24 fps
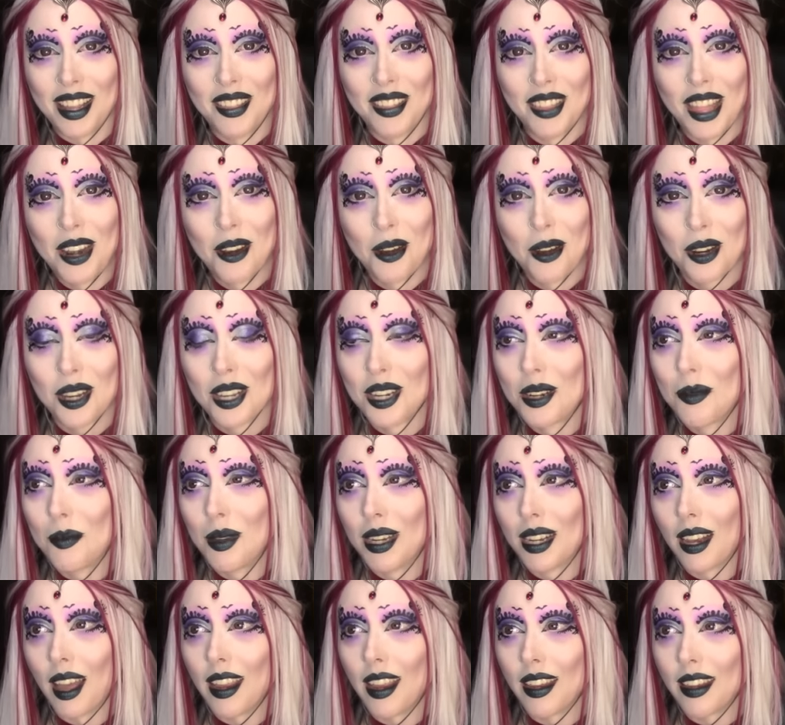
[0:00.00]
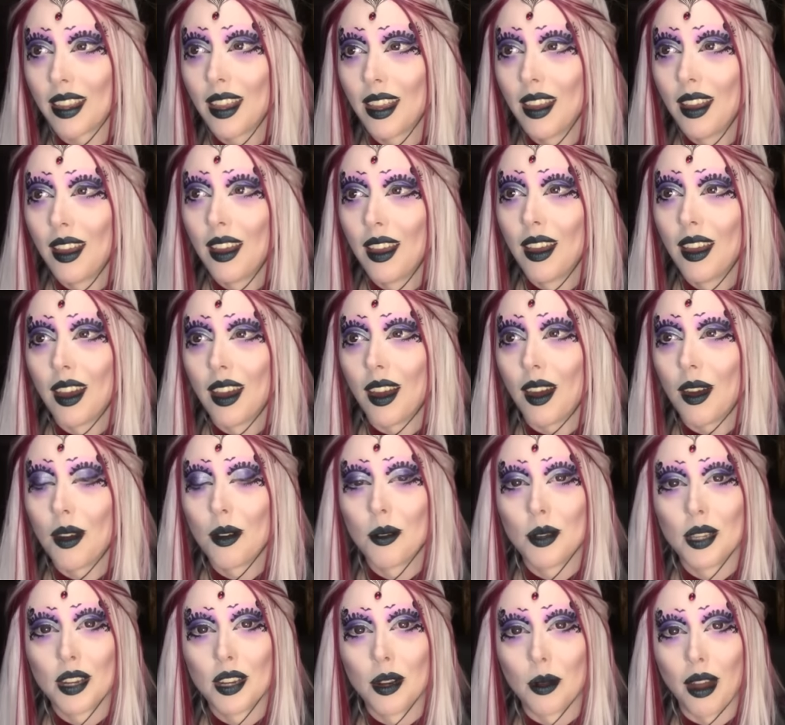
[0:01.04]
And they're not going to be like, oh,
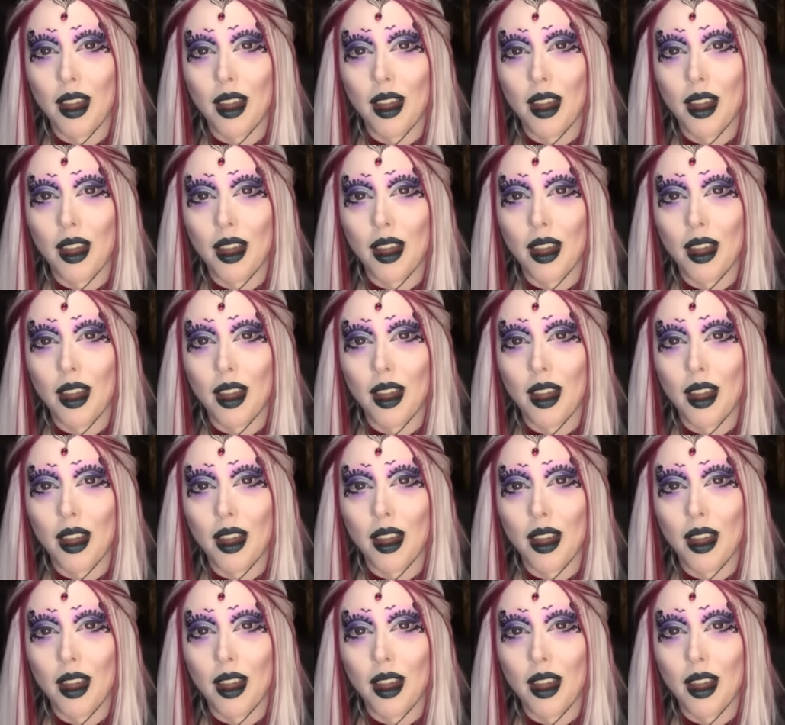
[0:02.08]
you know,